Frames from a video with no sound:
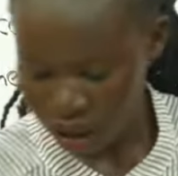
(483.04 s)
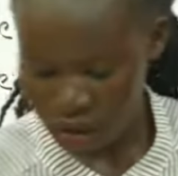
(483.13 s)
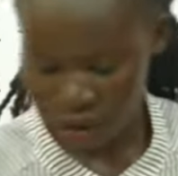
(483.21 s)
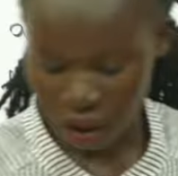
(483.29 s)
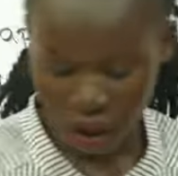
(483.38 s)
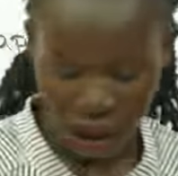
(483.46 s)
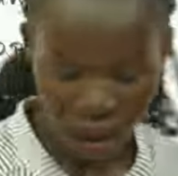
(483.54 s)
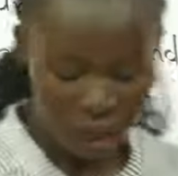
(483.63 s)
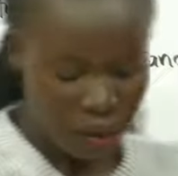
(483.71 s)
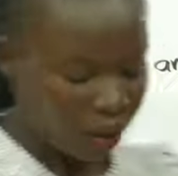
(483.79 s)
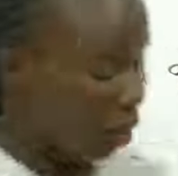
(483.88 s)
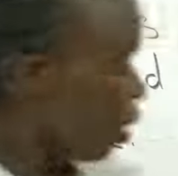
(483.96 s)
So
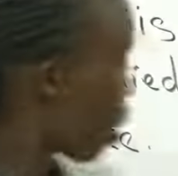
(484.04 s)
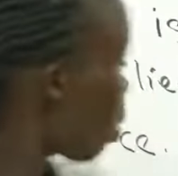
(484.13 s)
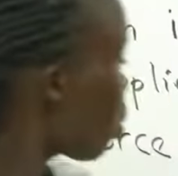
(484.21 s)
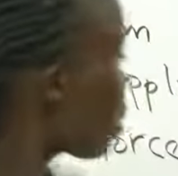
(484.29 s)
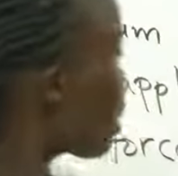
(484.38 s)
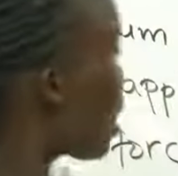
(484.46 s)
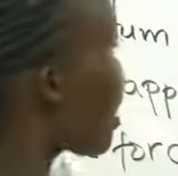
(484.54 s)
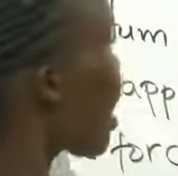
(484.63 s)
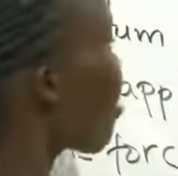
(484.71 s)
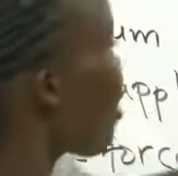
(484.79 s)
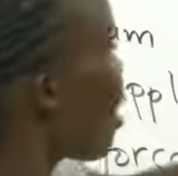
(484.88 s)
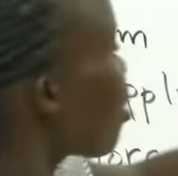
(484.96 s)
you see
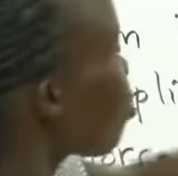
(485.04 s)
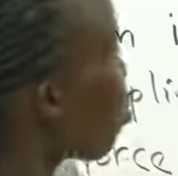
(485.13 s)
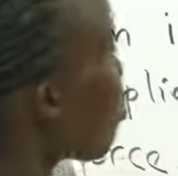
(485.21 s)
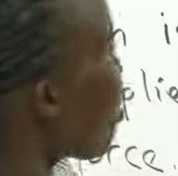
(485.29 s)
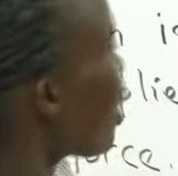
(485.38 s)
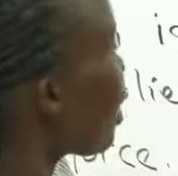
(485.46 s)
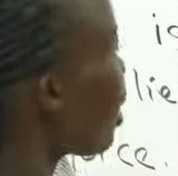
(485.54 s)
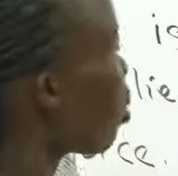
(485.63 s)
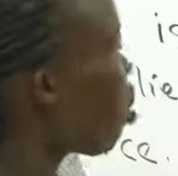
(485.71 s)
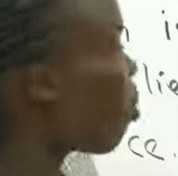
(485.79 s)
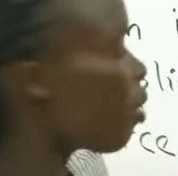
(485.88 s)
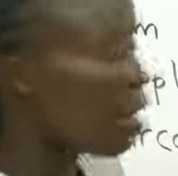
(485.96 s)
that there are so many
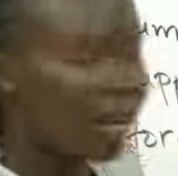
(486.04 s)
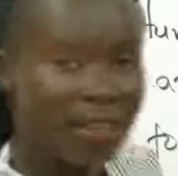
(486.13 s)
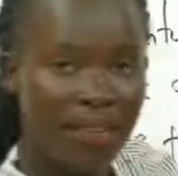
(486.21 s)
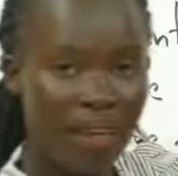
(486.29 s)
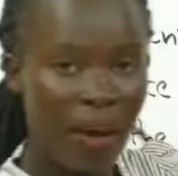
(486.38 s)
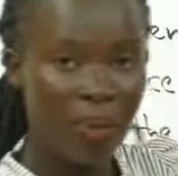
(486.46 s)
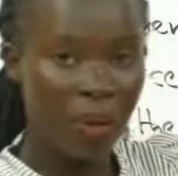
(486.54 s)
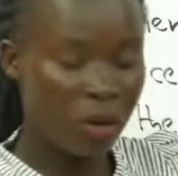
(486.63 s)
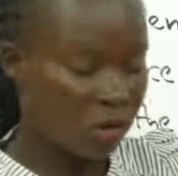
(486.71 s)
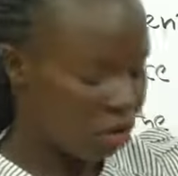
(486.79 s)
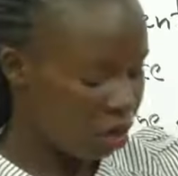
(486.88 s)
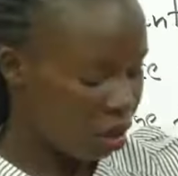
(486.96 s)
common
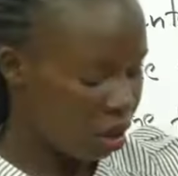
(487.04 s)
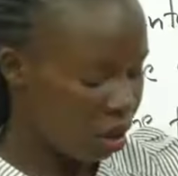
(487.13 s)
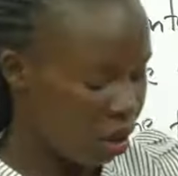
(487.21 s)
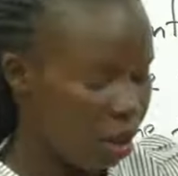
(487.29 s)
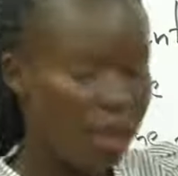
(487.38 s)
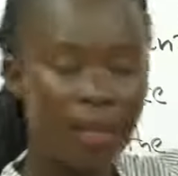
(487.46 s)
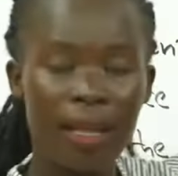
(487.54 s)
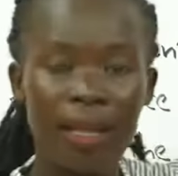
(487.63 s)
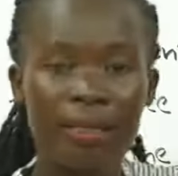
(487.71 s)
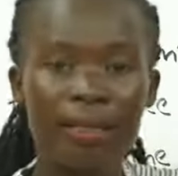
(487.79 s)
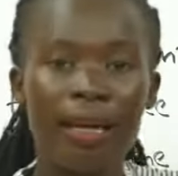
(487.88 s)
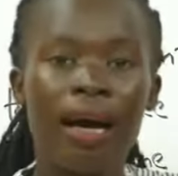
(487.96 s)
examples
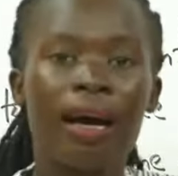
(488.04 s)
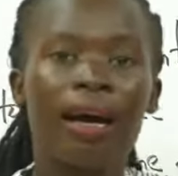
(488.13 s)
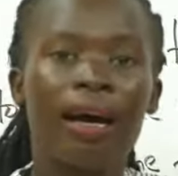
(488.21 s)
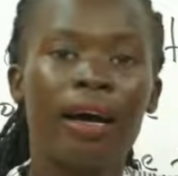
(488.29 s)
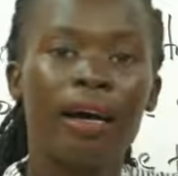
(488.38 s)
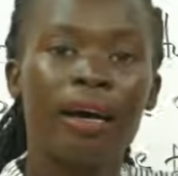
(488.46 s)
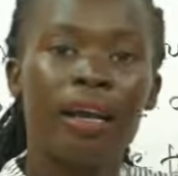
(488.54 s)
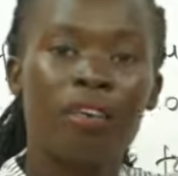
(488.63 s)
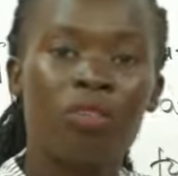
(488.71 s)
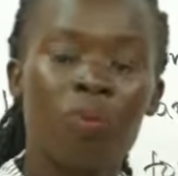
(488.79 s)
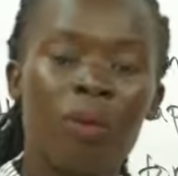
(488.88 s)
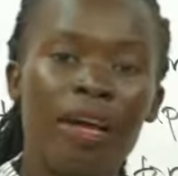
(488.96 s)
that
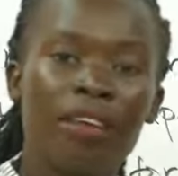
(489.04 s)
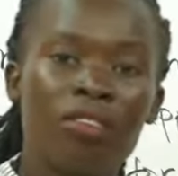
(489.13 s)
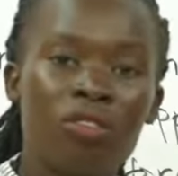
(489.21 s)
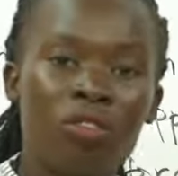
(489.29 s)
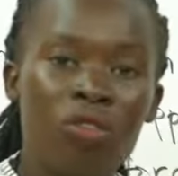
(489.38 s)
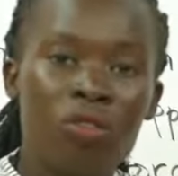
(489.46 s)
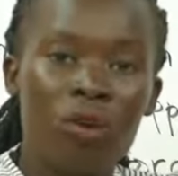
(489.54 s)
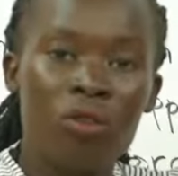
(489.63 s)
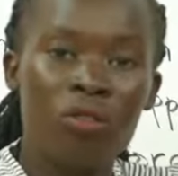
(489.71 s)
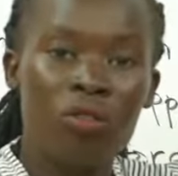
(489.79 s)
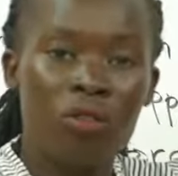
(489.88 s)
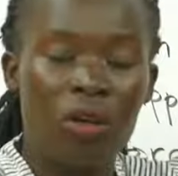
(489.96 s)
explains
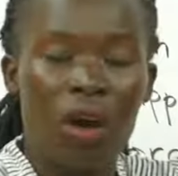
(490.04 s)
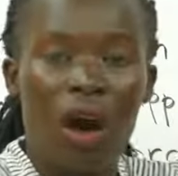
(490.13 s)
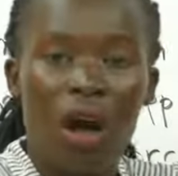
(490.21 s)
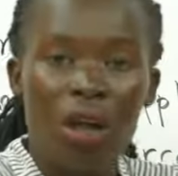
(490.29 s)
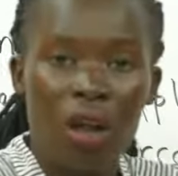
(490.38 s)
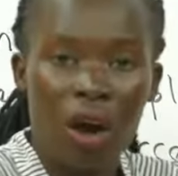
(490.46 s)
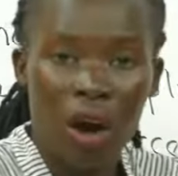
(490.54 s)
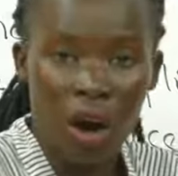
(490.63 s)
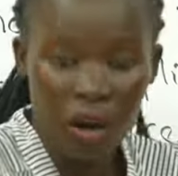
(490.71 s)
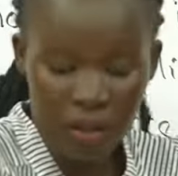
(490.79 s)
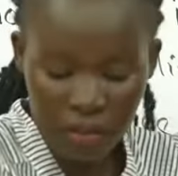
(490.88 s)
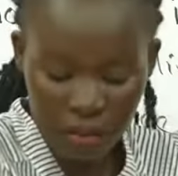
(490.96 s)
Newton's law
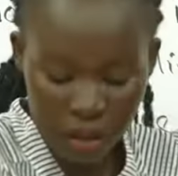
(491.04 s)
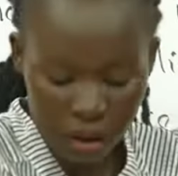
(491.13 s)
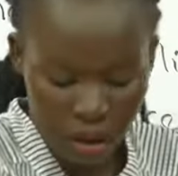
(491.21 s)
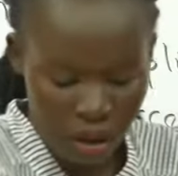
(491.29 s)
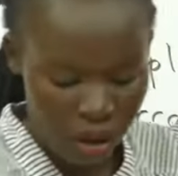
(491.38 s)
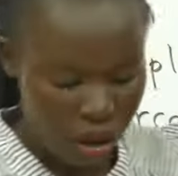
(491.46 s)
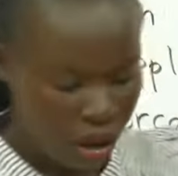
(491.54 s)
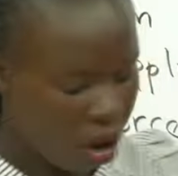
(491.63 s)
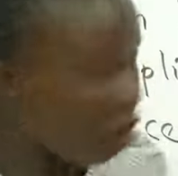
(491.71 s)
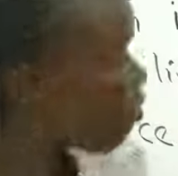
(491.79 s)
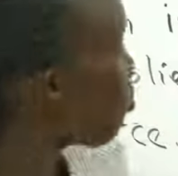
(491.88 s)
of